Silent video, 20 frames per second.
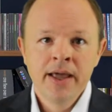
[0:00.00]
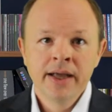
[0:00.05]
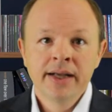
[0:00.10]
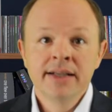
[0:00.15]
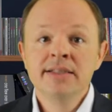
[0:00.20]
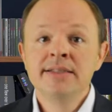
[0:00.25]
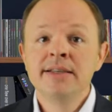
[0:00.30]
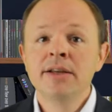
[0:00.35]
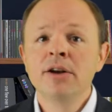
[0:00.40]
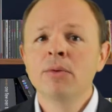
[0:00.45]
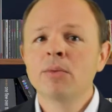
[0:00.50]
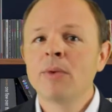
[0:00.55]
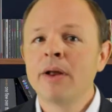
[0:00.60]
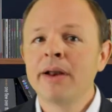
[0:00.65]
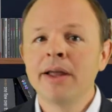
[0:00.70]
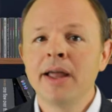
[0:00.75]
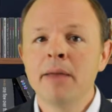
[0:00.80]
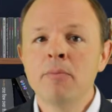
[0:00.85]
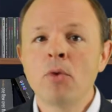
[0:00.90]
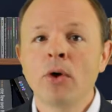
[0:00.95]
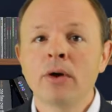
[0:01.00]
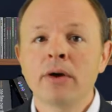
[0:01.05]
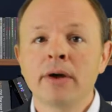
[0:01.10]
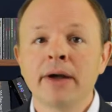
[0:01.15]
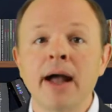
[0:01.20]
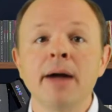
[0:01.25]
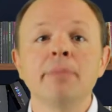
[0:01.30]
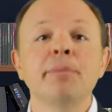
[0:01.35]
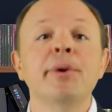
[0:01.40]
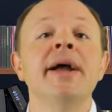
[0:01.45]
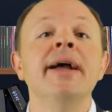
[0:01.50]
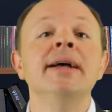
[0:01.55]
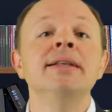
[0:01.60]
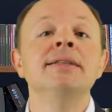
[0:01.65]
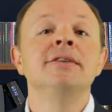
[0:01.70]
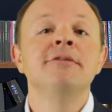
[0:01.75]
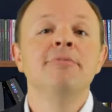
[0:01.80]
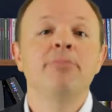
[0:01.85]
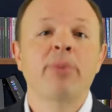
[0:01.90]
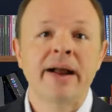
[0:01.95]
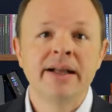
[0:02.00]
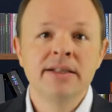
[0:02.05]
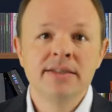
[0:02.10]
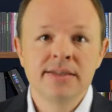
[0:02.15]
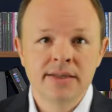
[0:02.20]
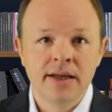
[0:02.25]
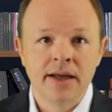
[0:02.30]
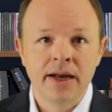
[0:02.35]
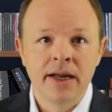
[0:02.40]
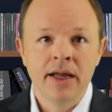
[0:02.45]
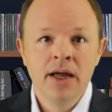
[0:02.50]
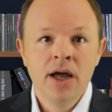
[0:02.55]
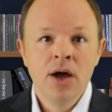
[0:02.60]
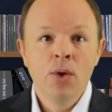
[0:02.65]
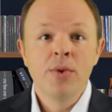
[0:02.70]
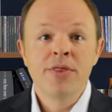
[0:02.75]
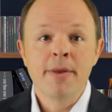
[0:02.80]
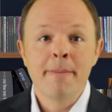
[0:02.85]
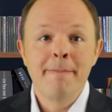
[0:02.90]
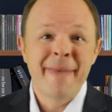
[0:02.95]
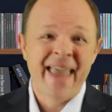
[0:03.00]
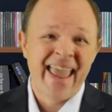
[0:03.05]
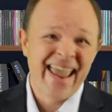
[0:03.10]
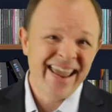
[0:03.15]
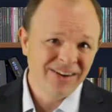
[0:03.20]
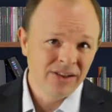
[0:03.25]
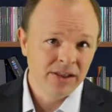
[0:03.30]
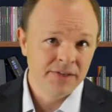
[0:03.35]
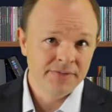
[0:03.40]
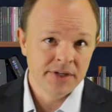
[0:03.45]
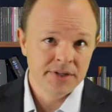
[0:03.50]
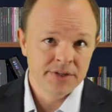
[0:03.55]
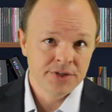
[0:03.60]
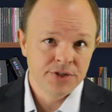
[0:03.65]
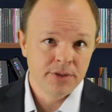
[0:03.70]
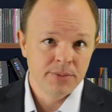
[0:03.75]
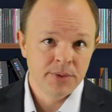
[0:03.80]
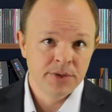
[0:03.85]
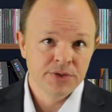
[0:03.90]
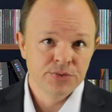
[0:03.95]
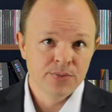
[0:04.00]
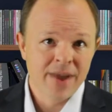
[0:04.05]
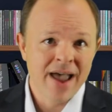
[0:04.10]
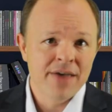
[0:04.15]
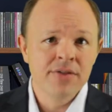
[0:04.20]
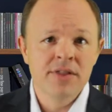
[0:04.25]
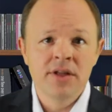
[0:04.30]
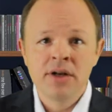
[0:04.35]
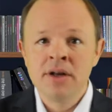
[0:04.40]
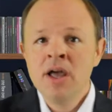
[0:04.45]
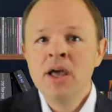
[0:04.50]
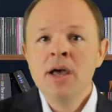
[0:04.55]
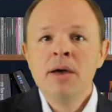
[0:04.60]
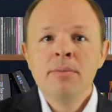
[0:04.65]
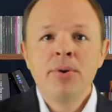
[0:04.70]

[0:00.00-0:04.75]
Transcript: consider running a more comprehensive brand study with a panel of consumers rather than